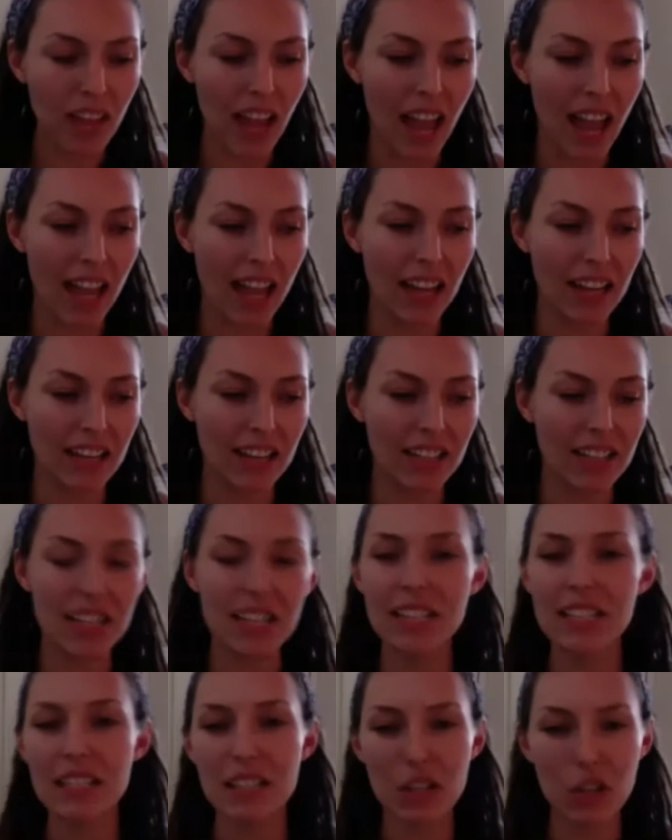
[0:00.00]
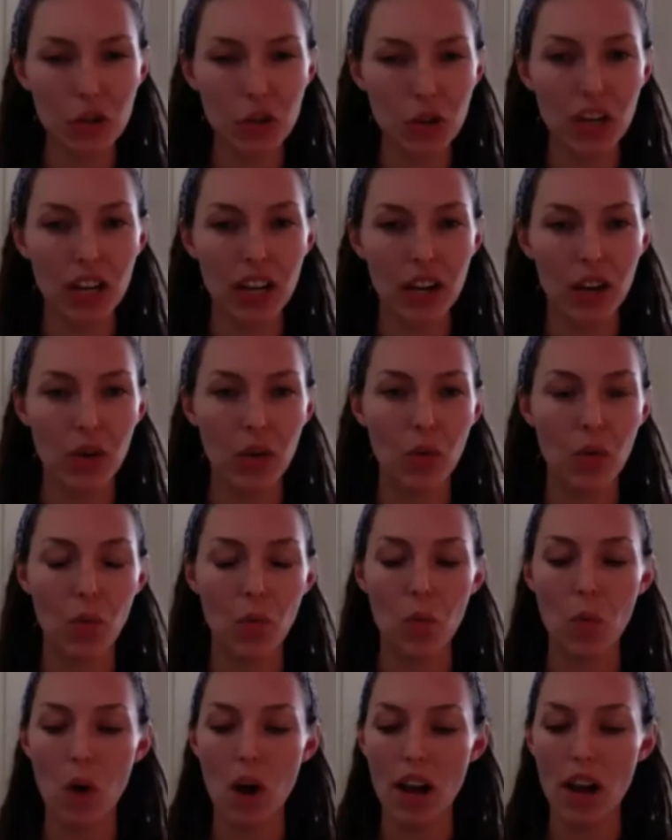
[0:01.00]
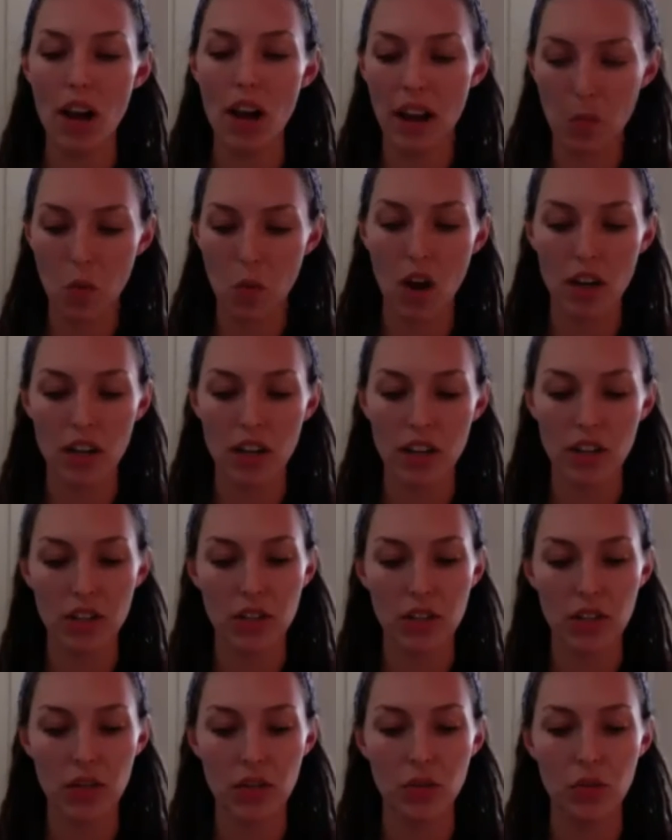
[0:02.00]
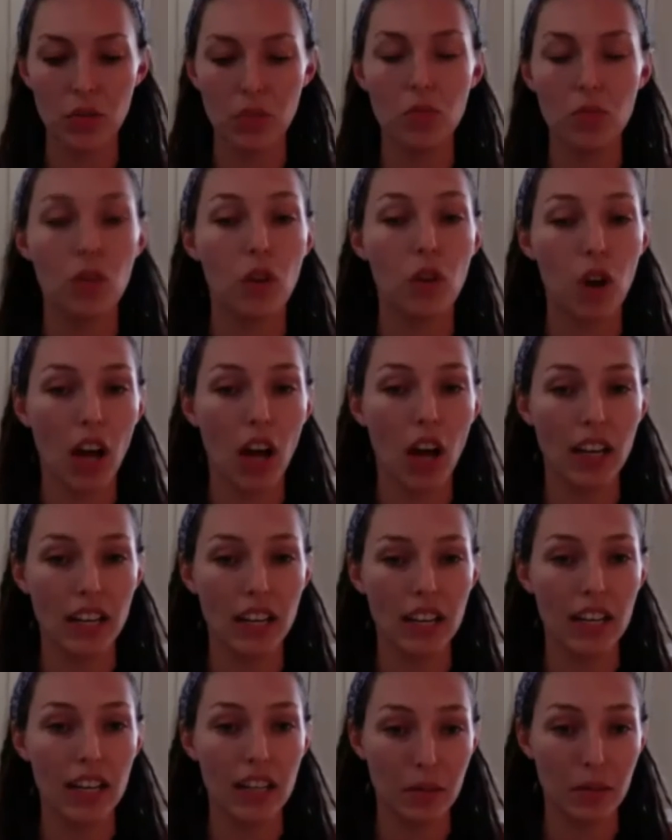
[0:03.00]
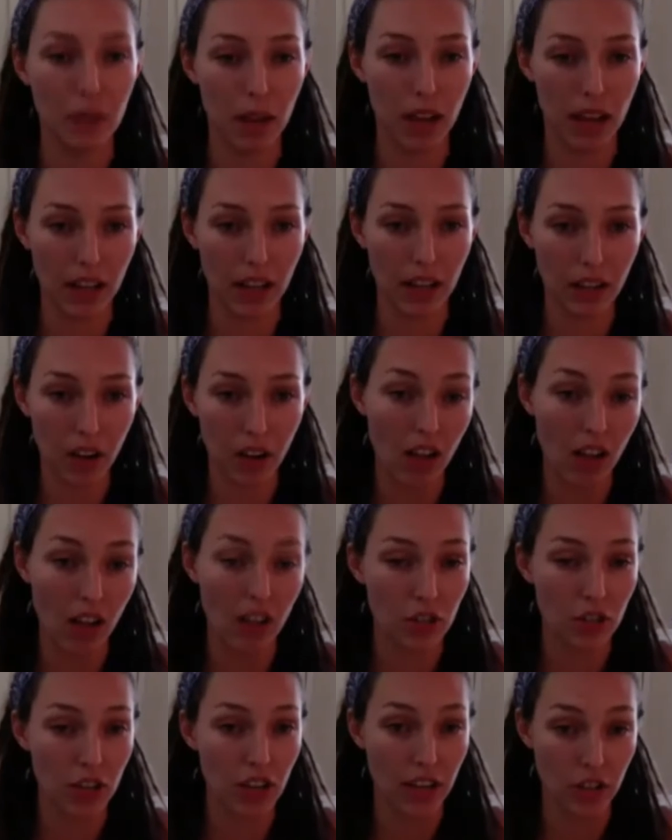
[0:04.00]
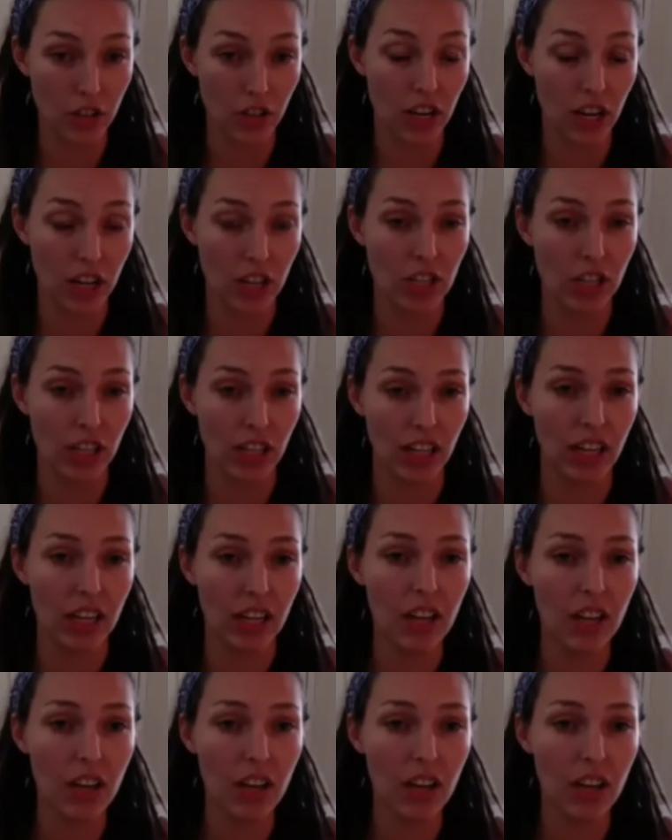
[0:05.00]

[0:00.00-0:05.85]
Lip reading: and considering what I wanted to move on in my college education,